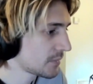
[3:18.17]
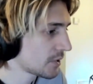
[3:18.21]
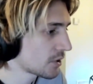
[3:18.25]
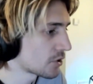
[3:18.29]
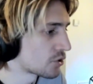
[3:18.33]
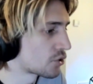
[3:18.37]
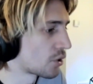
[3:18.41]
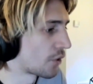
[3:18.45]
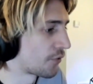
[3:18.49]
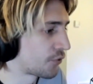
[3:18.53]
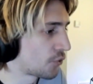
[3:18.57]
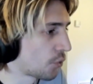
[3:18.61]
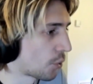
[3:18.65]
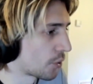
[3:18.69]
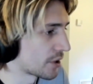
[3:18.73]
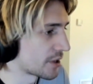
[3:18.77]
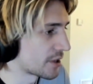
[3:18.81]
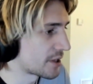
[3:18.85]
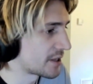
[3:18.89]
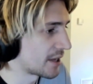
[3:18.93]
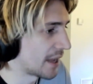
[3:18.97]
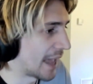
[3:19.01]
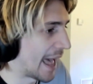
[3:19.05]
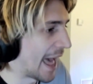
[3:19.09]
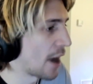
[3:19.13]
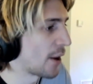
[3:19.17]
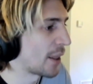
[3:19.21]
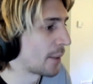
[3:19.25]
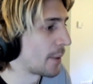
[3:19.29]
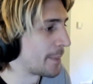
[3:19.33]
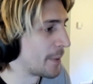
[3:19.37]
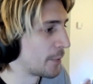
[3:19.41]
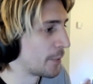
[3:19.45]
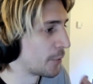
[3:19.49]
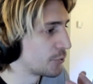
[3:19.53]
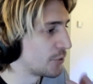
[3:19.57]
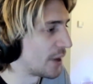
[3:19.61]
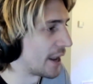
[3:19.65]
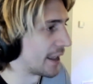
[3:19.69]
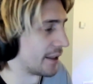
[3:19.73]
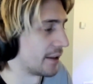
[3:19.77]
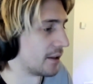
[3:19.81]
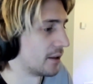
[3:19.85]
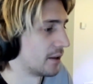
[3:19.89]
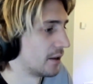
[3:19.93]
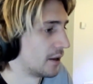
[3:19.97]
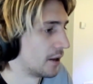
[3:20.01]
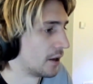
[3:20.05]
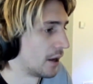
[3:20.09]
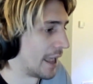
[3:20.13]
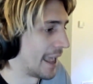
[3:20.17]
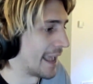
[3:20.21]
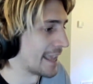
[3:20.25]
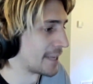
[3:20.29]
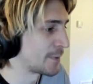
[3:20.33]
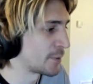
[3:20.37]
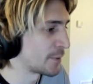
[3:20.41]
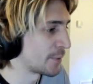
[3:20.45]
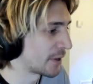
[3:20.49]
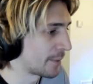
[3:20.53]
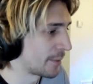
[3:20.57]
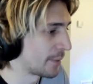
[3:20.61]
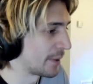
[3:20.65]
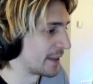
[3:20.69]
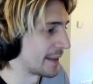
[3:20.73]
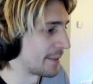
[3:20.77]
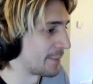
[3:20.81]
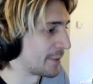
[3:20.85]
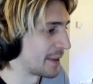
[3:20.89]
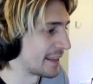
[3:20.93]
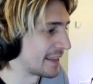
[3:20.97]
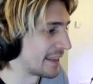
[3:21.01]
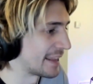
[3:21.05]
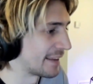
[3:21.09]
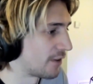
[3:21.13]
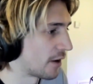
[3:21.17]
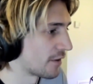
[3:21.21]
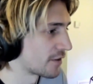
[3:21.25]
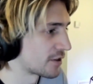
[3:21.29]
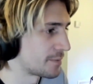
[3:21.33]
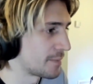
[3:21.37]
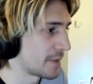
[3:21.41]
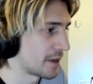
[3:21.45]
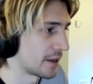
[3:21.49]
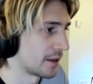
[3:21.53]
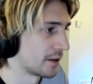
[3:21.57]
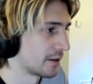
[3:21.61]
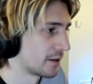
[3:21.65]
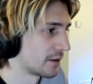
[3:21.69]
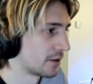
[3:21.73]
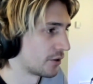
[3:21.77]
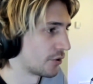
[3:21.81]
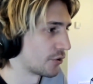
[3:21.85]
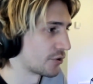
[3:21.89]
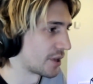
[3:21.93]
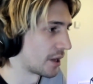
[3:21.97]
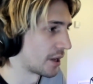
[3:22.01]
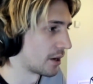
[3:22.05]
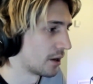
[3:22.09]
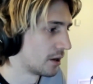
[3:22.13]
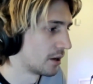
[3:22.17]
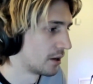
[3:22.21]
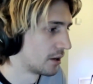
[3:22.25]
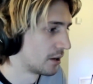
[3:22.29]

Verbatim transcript: So of course, I love when people do that, especially when it involves me. You understand?